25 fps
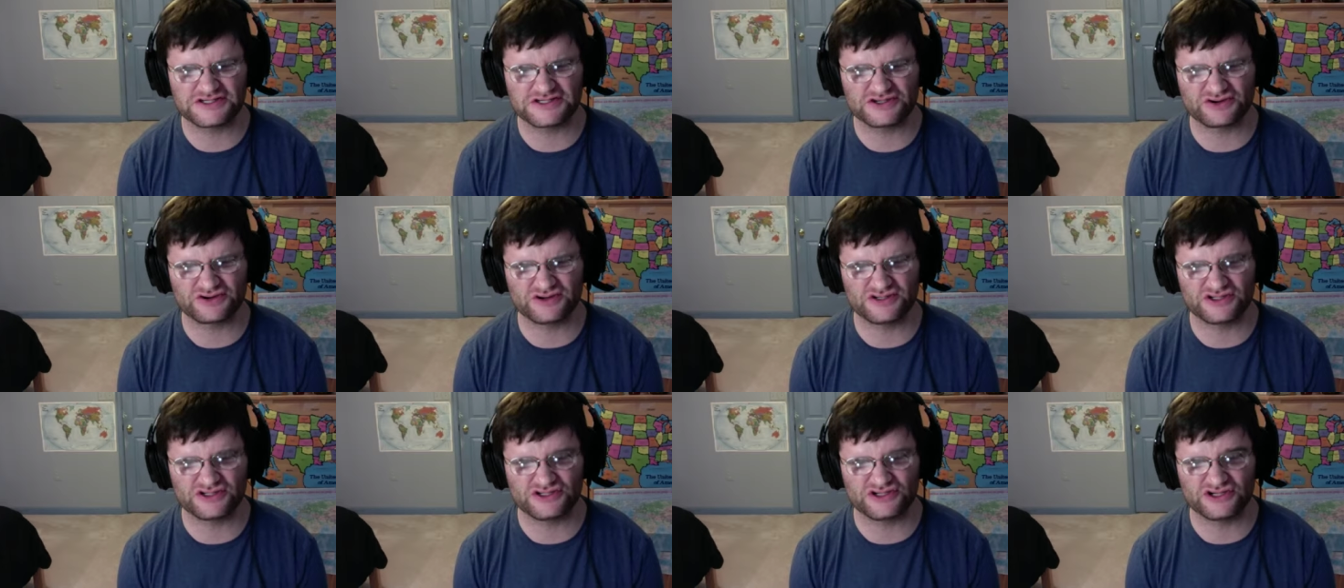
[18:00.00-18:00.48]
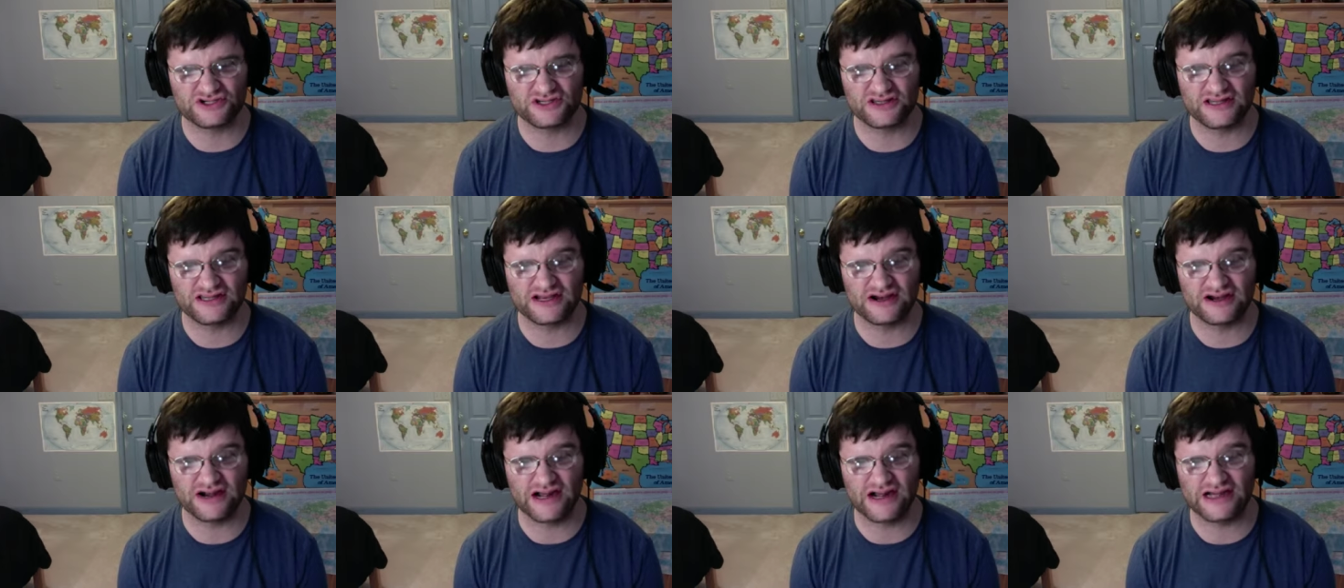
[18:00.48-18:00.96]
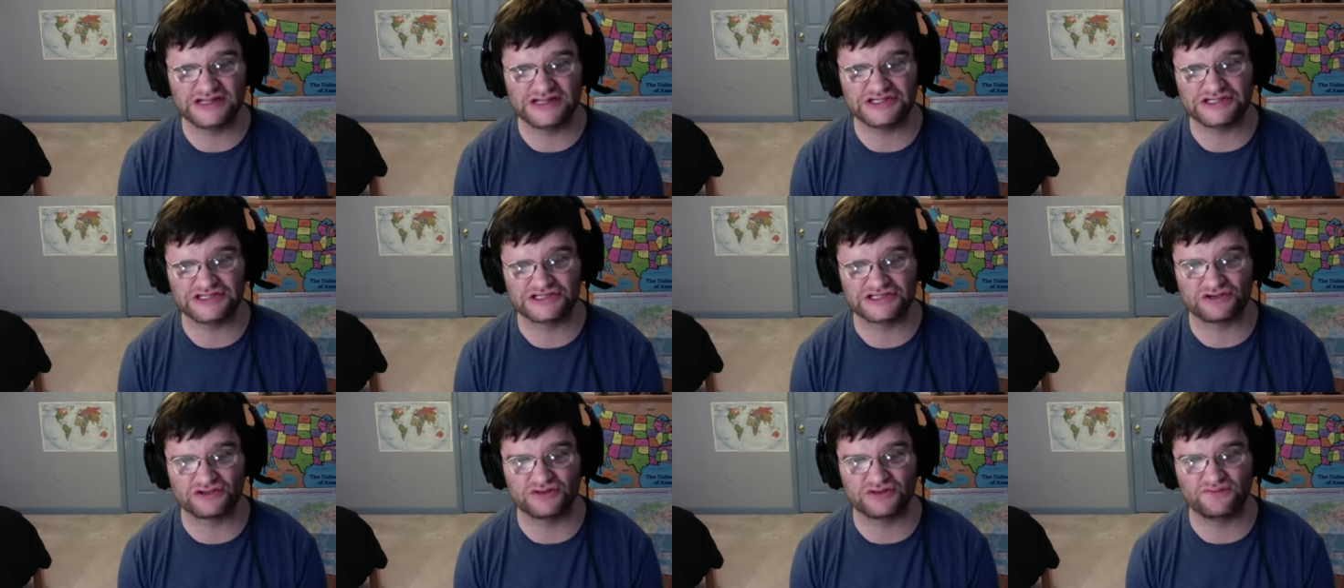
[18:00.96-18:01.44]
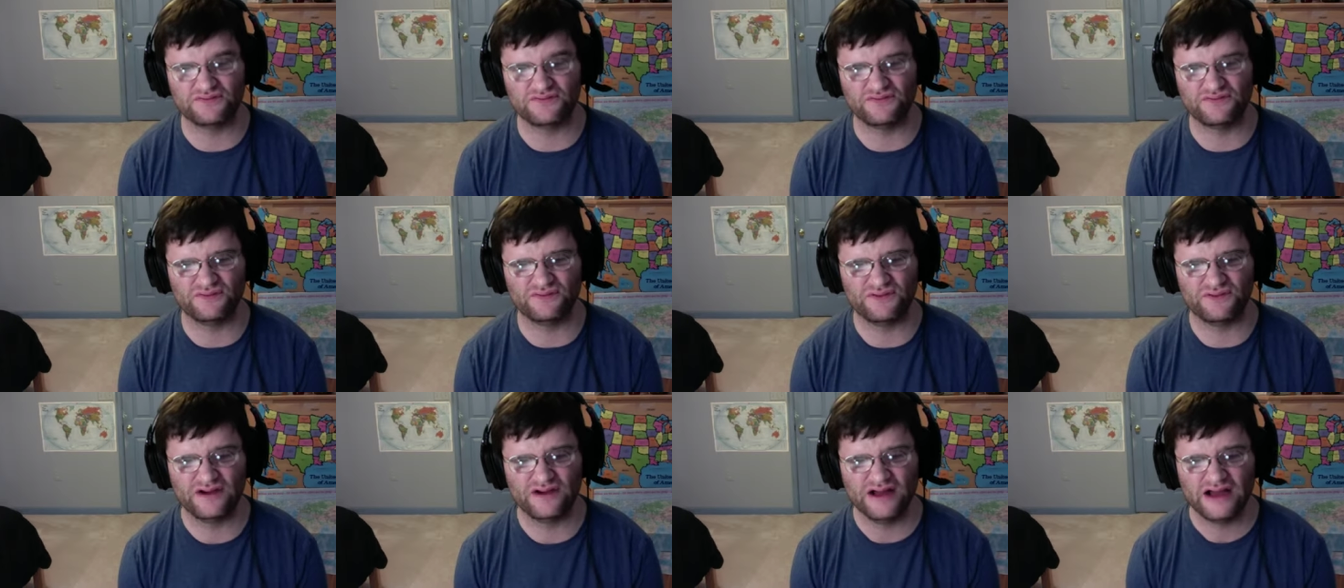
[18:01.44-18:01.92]
sort of stood there and just sort of
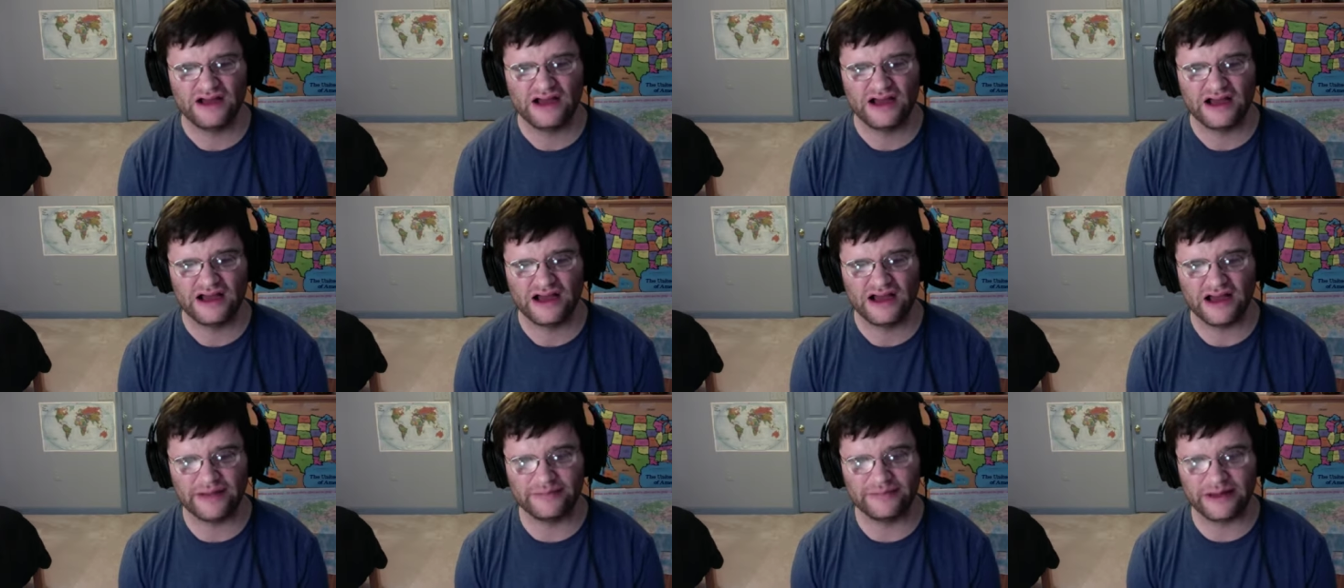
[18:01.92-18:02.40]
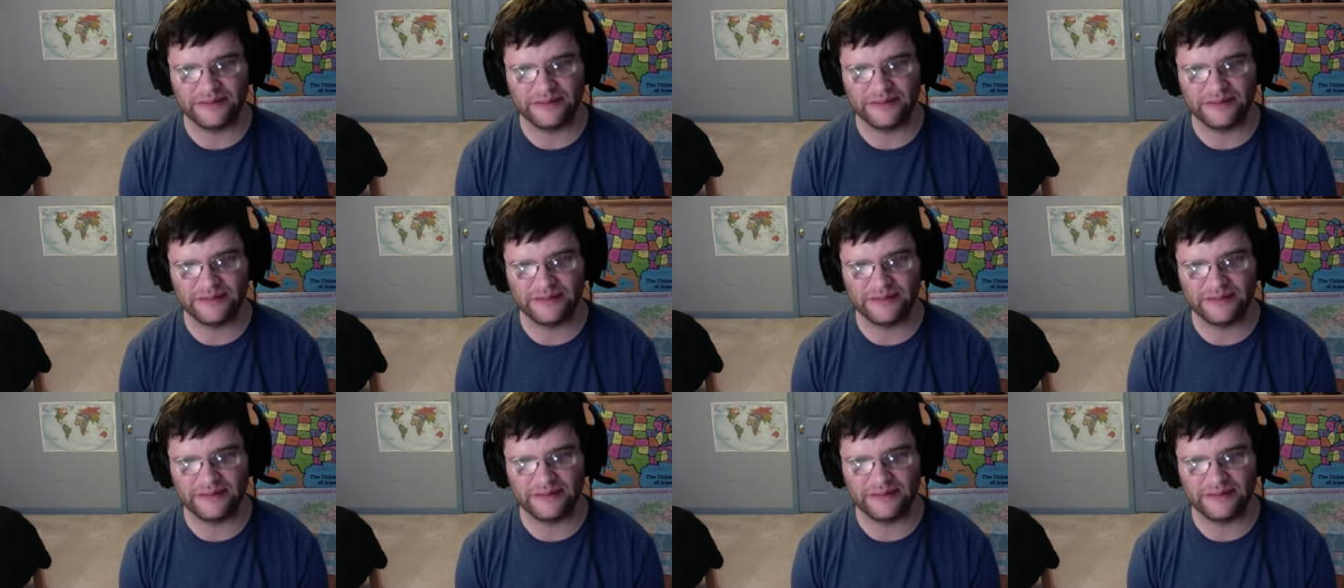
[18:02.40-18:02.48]
I'm,